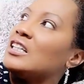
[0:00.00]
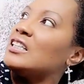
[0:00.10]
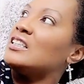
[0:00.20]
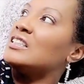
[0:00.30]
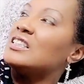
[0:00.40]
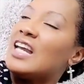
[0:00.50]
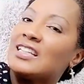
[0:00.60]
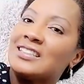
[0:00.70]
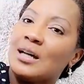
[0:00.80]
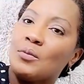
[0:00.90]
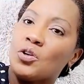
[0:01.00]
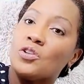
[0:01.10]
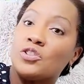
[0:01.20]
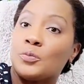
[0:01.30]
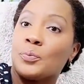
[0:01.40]
next summer
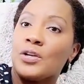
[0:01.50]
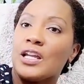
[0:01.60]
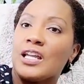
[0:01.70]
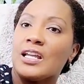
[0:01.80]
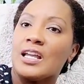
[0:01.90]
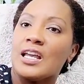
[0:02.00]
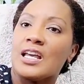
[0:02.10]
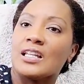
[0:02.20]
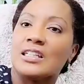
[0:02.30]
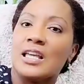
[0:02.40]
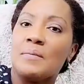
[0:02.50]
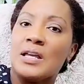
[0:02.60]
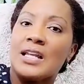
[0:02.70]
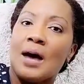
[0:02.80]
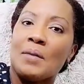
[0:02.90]
and spring,
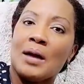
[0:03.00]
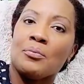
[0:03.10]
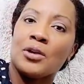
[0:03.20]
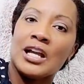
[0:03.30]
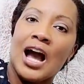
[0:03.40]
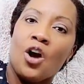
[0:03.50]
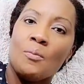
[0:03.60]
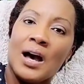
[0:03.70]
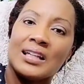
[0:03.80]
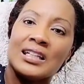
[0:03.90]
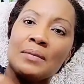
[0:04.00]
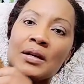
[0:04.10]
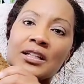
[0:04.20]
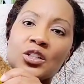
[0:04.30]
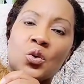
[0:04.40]
lemon, I might bring out my
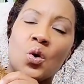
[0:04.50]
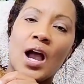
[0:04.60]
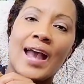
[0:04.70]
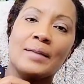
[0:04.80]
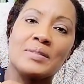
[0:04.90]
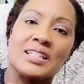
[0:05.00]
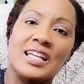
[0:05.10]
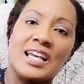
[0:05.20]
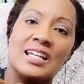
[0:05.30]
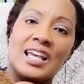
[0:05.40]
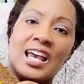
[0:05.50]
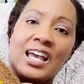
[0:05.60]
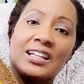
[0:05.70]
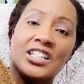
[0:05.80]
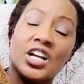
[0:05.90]
lemon decor items again
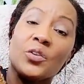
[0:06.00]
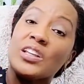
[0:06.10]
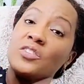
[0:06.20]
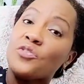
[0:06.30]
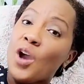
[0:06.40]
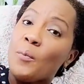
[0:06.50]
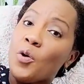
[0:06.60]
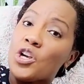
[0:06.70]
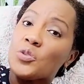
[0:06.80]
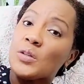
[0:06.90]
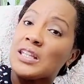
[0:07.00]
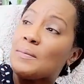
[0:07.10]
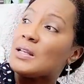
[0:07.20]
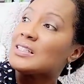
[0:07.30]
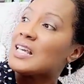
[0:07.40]
and decorate the front porch with
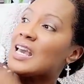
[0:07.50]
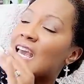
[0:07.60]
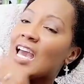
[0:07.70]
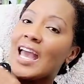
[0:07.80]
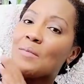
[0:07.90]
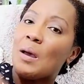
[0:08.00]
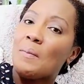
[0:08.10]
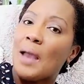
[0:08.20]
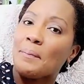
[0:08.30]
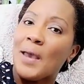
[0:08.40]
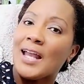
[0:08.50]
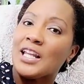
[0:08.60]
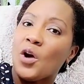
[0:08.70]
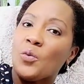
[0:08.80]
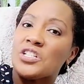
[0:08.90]
lemons and my back
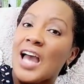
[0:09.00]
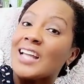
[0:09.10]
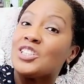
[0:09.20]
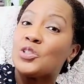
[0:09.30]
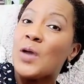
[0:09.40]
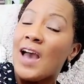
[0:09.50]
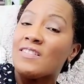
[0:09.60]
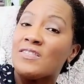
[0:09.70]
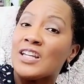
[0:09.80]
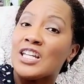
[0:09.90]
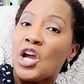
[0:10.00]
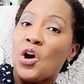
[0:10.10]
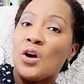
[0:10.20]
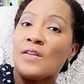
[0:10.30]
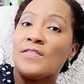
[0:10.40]
patio, which I do have a
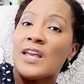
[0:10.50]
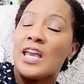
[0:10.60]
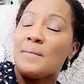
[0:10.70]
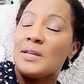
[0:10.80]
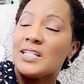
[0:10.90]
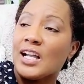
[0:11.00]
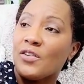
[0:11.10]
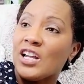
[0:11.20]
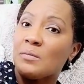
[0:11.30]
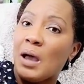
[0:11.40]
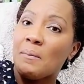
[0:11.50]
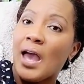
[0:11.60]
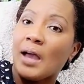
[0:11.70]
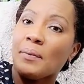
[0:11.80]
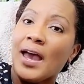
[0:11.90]
video of me decorating my
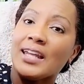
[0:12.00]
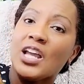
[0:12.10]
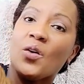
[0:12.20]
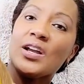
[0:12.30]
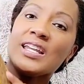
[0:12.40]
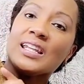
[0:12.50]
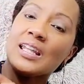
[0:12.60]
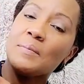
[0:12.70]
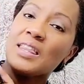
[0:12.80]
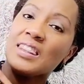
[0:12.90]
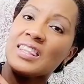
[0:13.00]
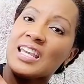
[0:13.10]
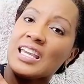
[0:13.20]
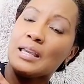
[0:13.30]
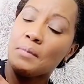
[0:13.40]
back patio in lemon
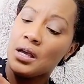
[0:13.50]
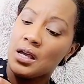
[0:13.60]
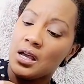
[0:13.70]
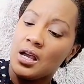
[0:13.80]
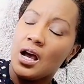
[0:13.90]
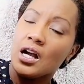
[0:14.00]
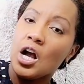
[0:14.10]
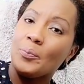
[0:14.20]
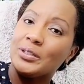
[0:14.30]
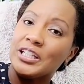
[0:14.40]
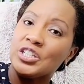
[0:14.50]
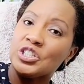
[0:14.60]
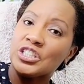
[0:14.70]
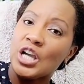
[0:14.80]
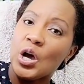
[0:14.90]
theme a couple of years
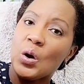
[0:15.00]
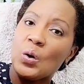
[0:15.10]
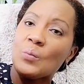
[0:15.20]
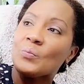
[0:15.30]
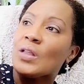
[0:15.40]
ago.